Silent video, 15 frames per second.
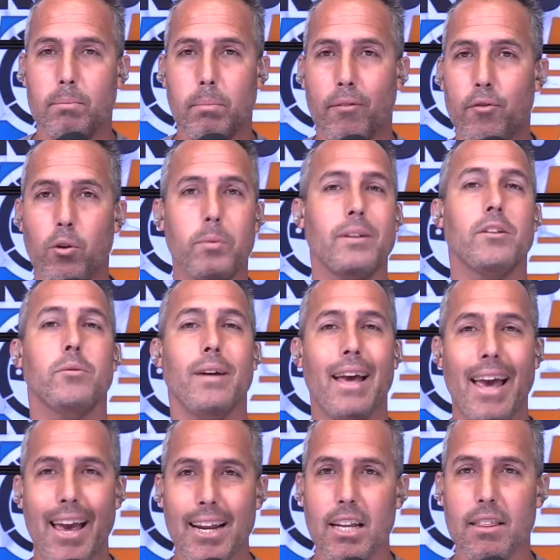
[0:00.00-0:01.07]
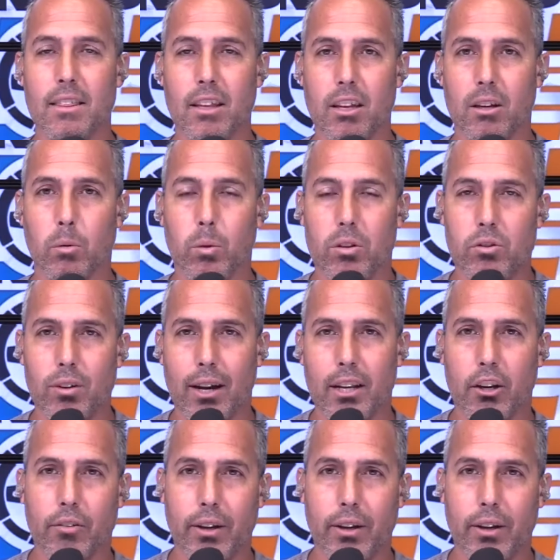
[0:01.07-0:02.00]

before we do anything with trying to